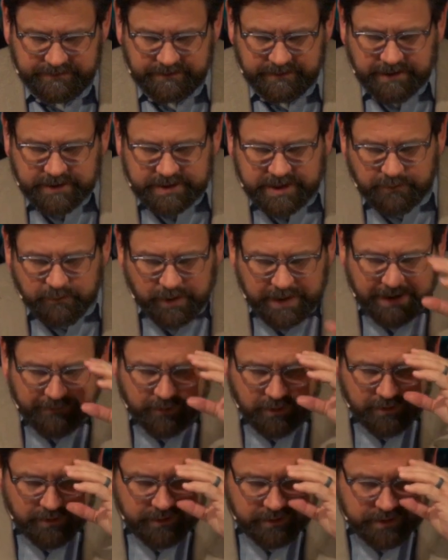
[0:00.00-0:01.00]
See,
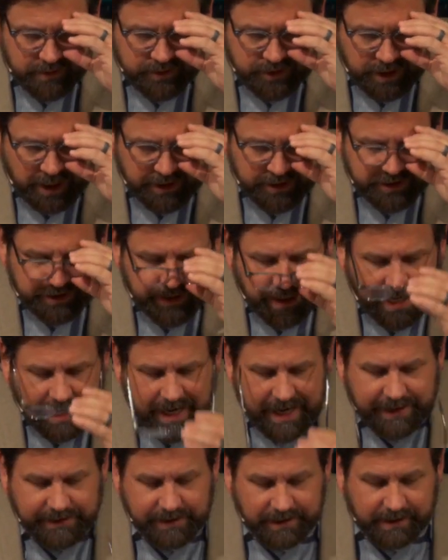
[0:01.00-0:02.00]
whenever the judge
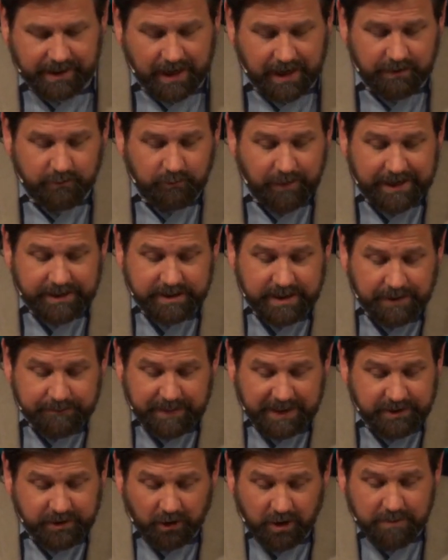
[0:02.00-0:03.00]
died that God had raised up,
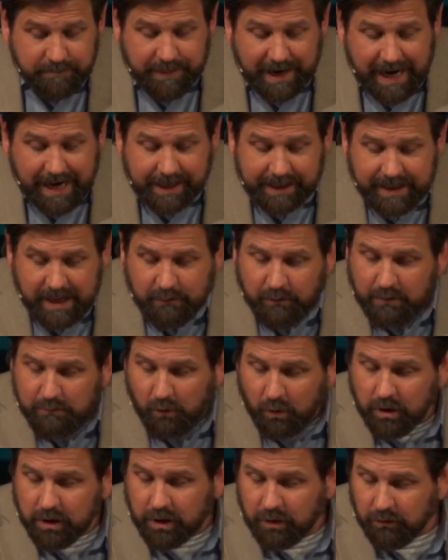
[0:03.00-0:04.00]
they turned back and they were
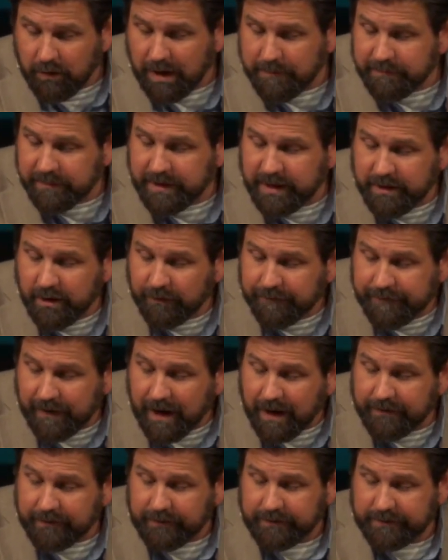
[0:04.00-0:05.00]
more corrupt than their
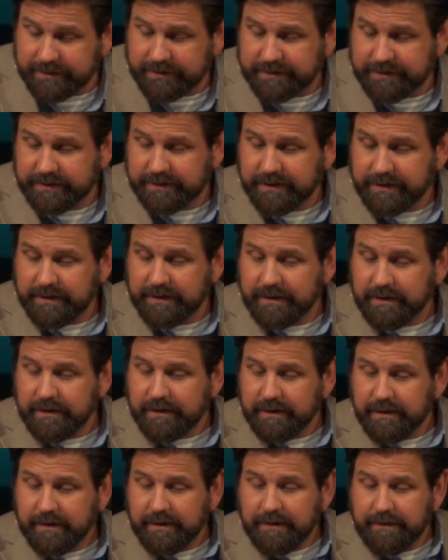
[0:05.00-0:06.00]
fathers.
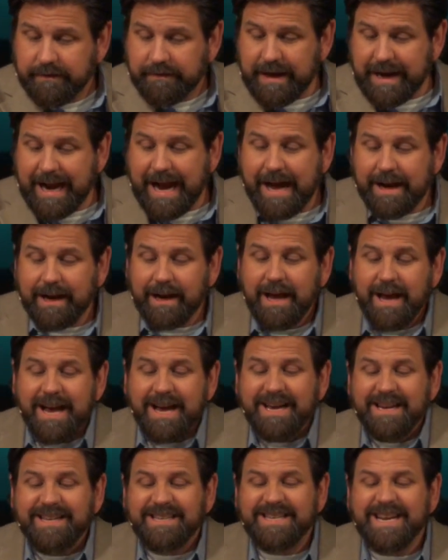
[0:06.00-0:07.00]
They had a
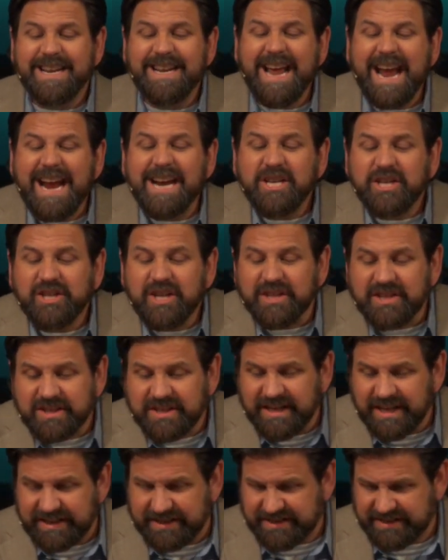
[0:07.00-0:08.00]

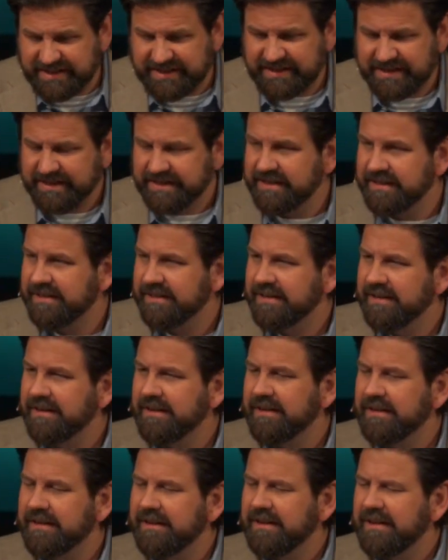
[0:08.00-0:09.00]
tenaciousness
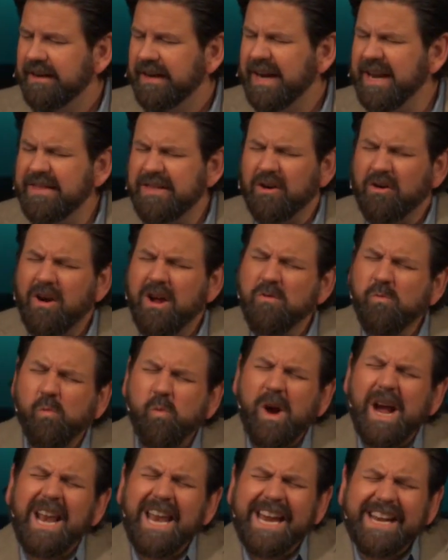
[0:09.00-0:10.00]
in their
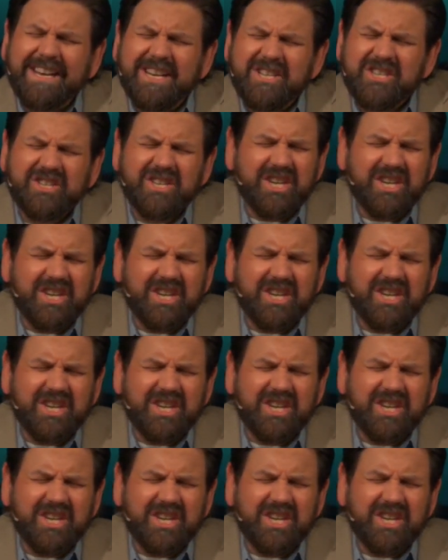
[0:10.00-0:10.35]
unwillingness to